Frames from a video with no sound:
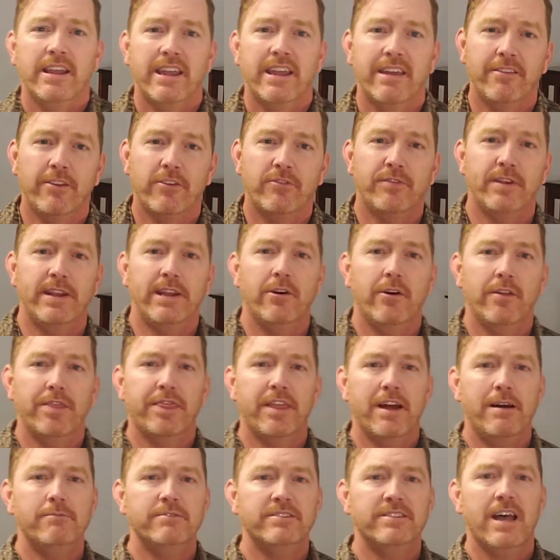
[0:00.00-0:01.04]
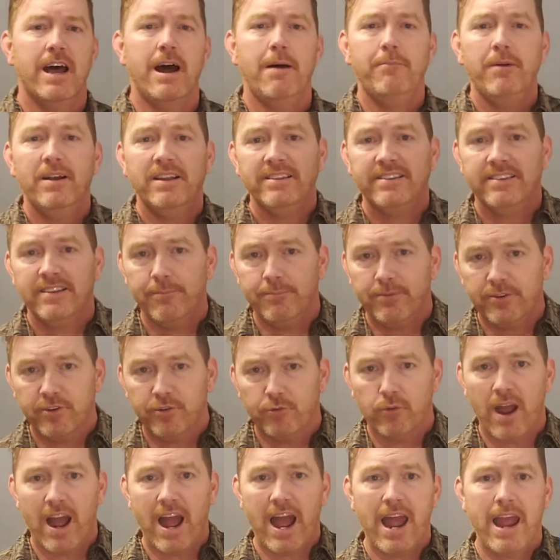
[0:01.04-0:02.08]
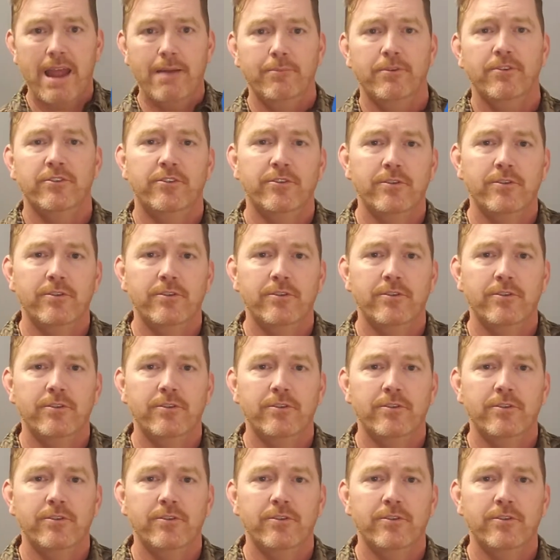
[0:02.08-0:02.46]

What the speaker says: give this video a thumbs up, subscribe,